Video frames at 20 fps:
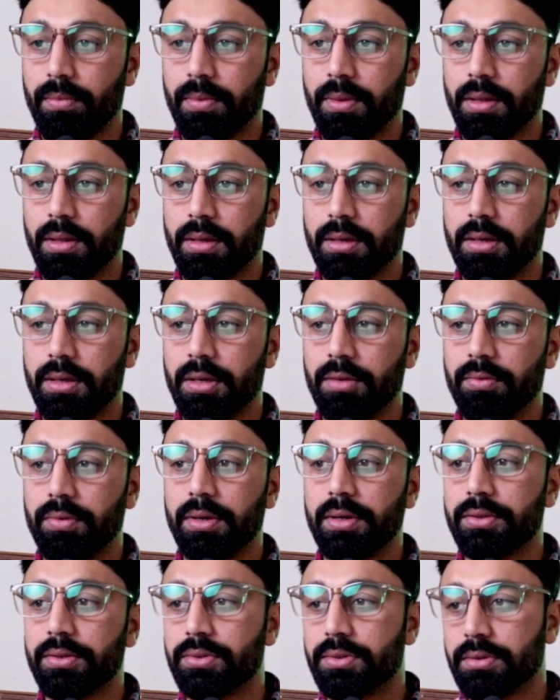
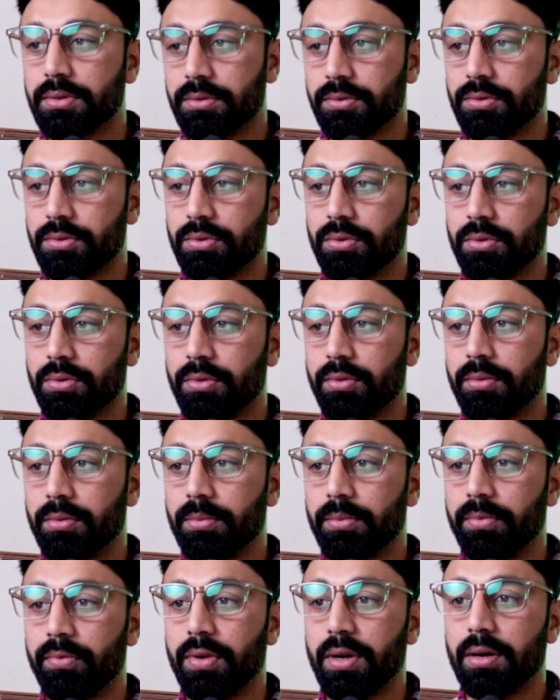keywords, so
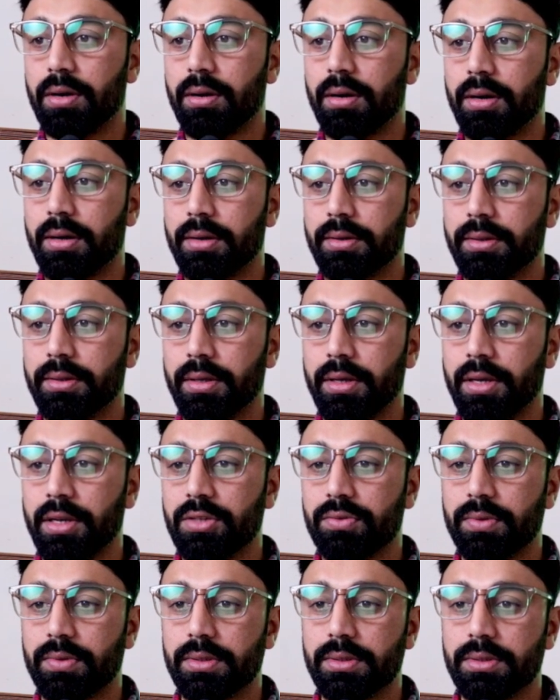where are the
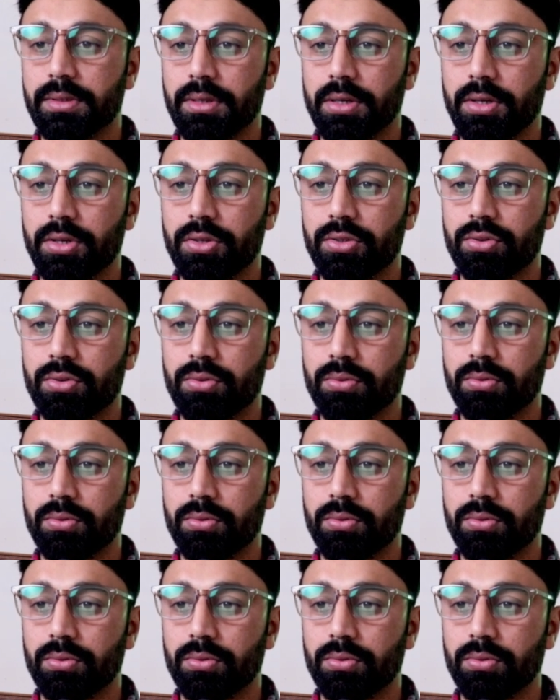H1s, H2,